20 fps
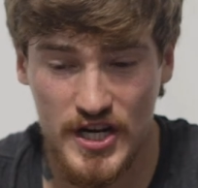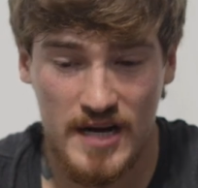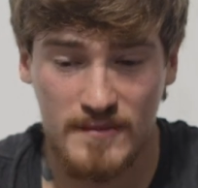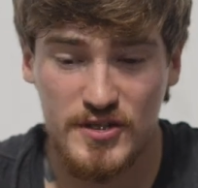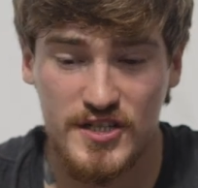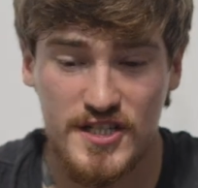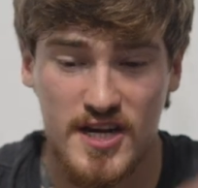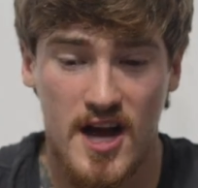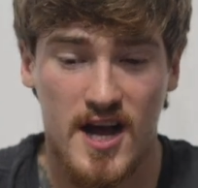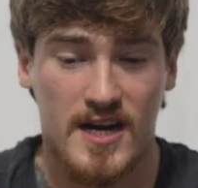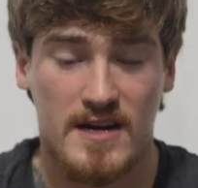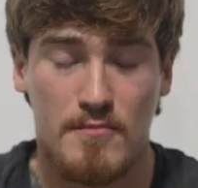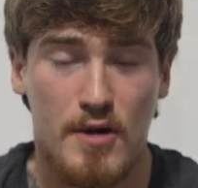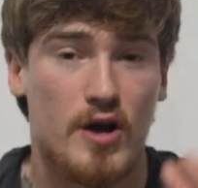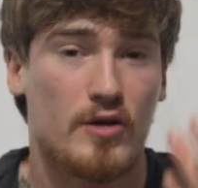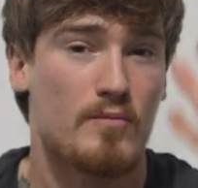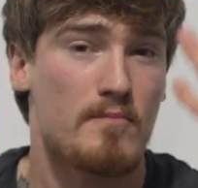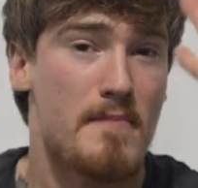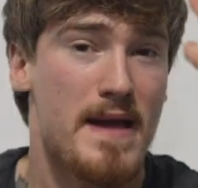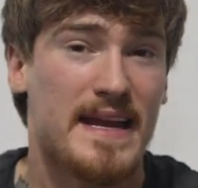I'm just talking
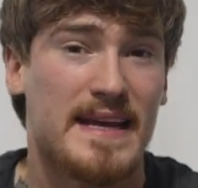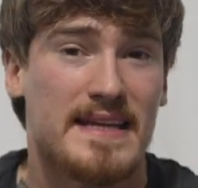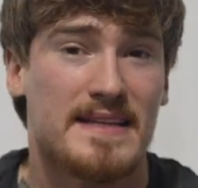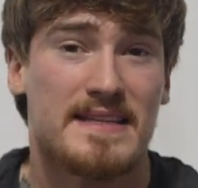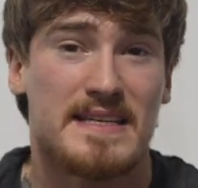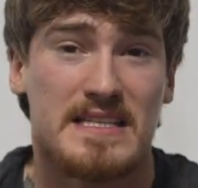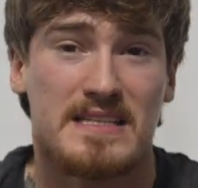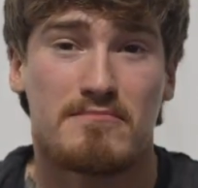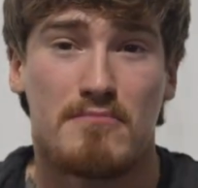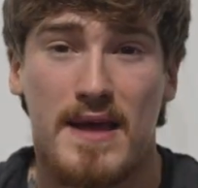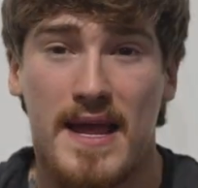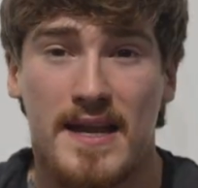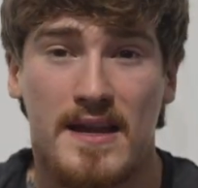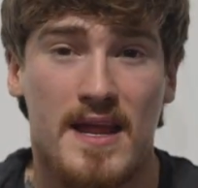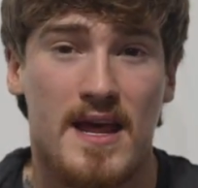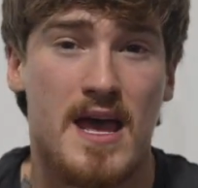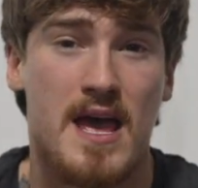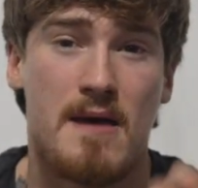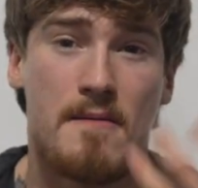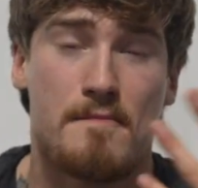about making these men
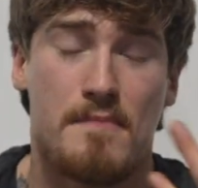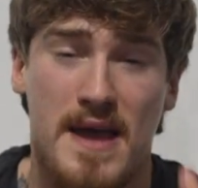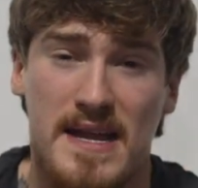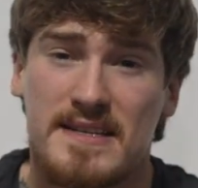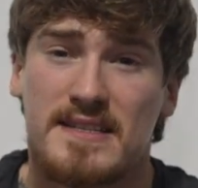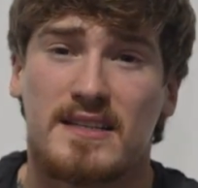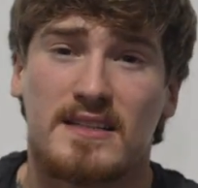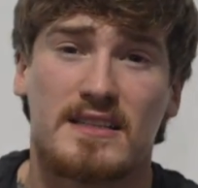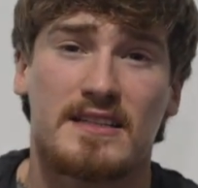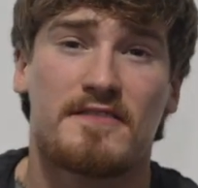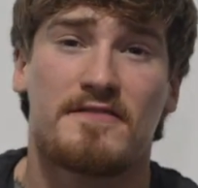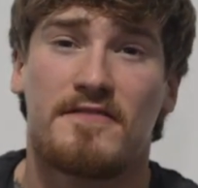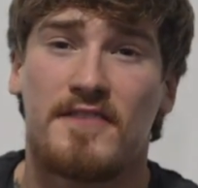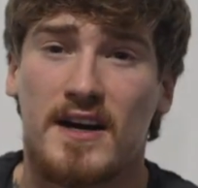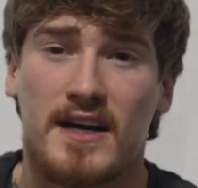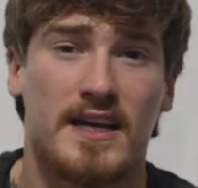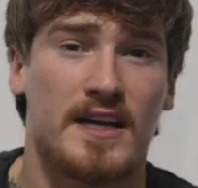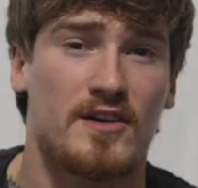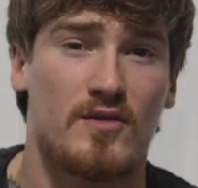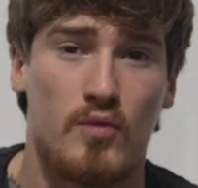mentally
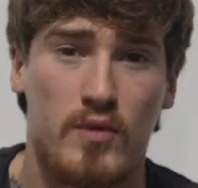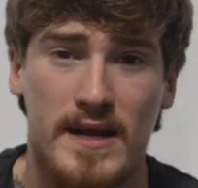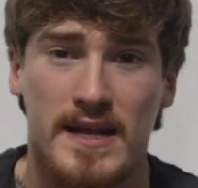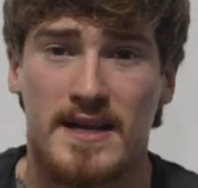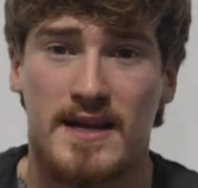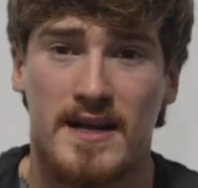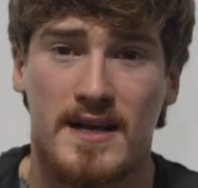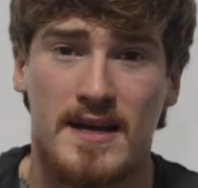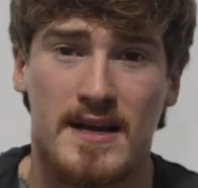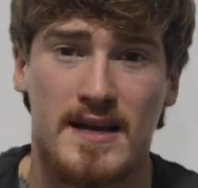fucking weak.